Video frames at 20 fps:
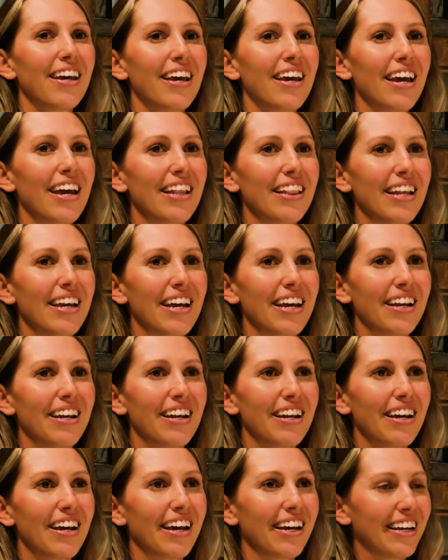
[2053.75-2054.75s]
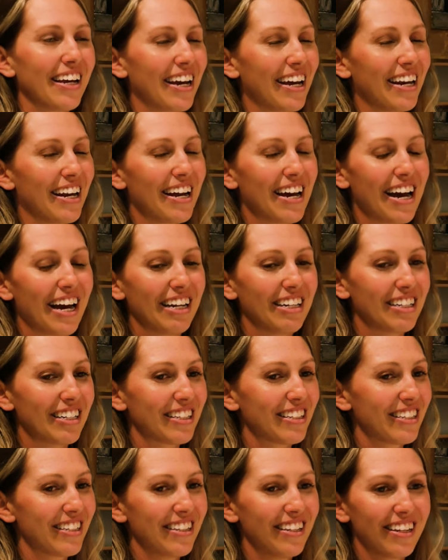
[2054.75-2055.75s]
And then again, I
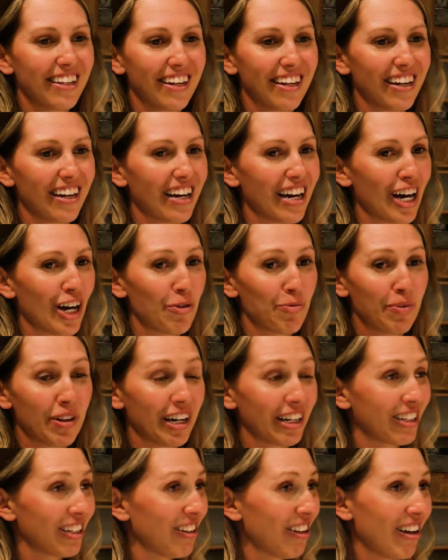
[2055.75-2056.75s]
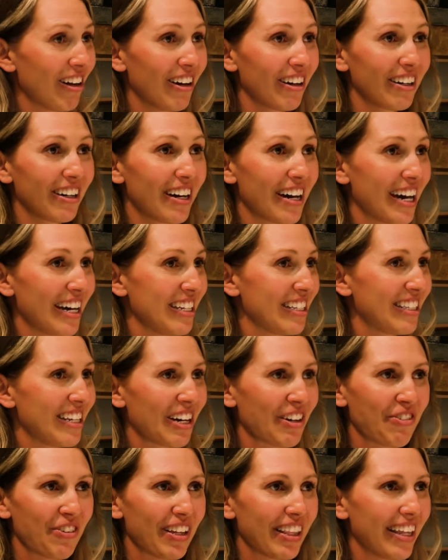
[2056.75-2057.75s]
just, I plugged along. I
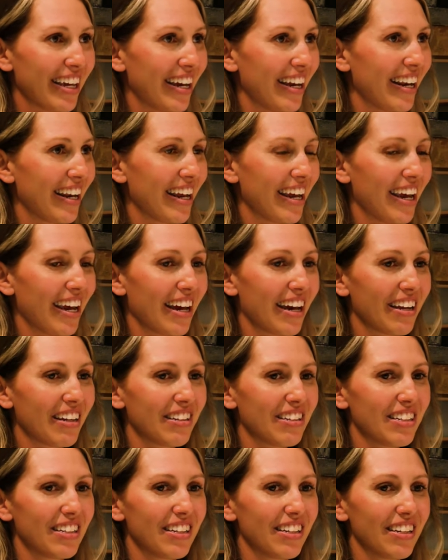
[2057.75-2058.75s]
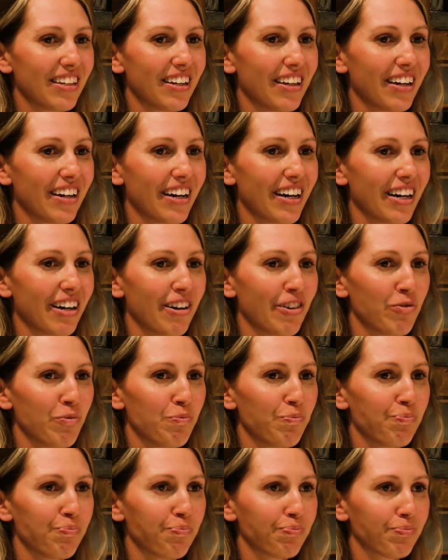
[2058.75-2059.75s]
stuck with it. And um,
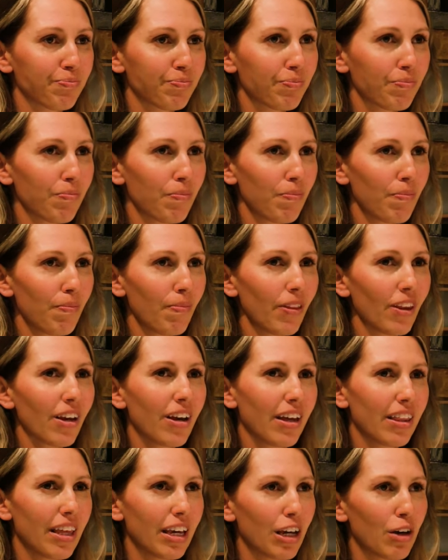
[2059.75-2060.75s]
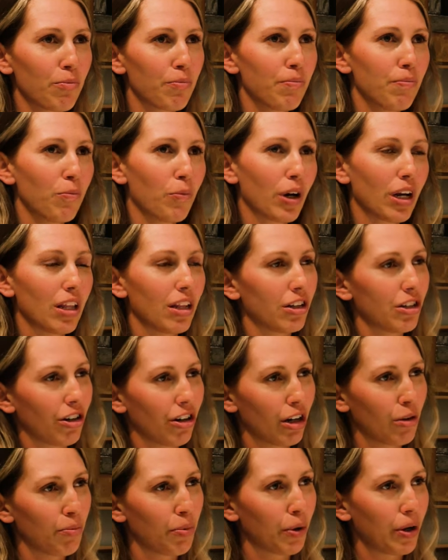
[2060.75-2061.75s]
I think a, one of the
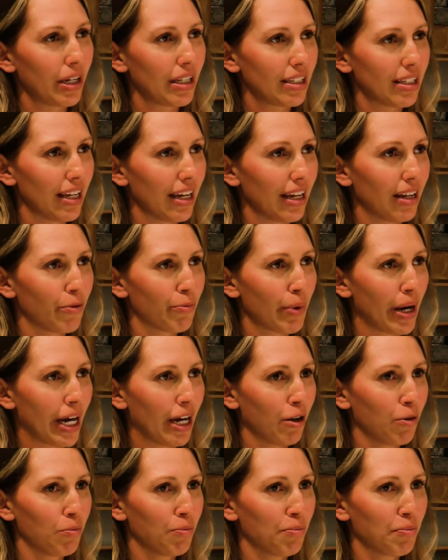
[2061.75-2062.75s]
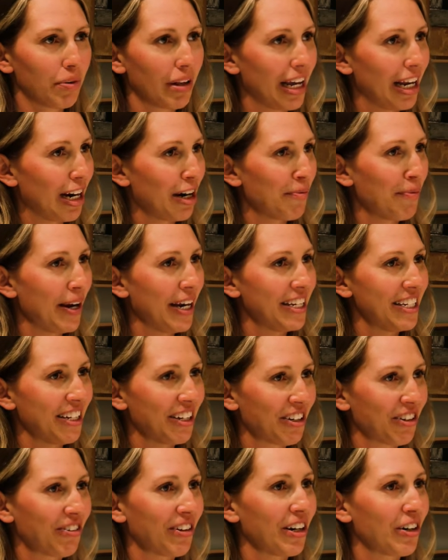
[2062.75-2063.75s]
turning points in my plein air painting
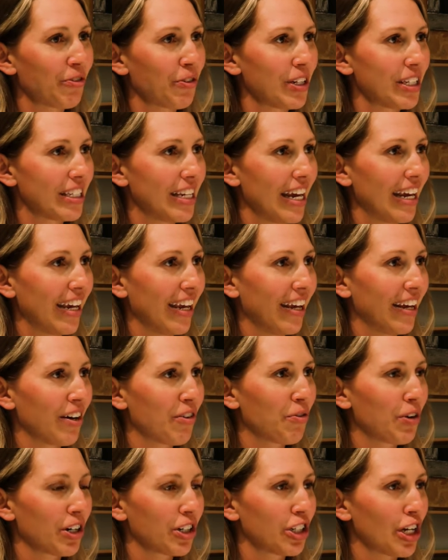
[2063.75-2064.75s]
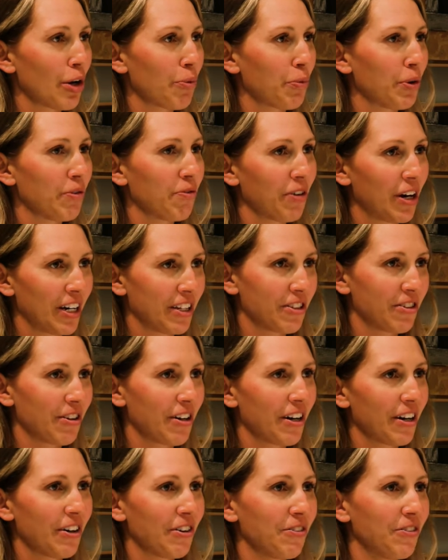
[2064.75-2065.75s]
career was taking a workshop with Frank
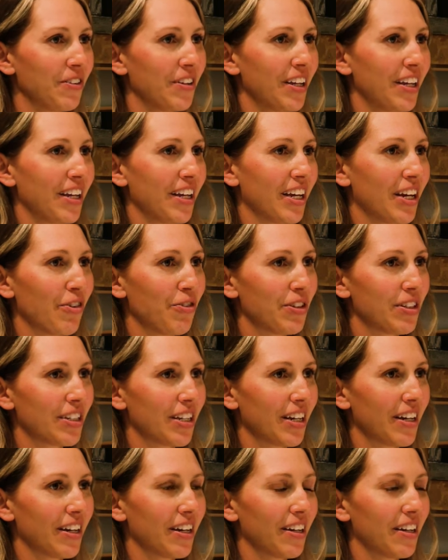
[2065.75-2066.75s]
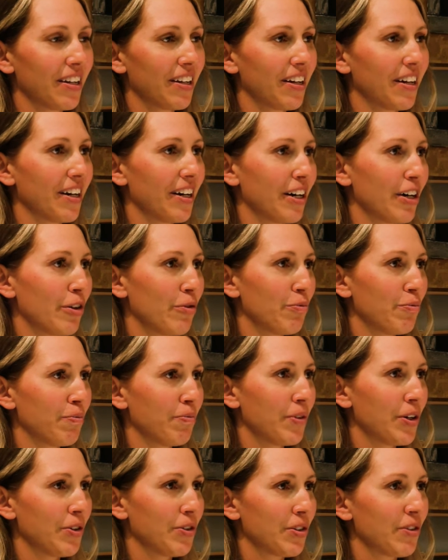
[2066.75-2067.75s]
Serrano. It was a, um,
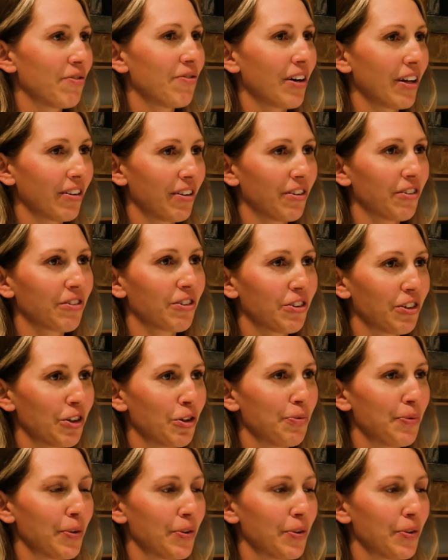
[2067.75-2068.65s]
it was a fun little group.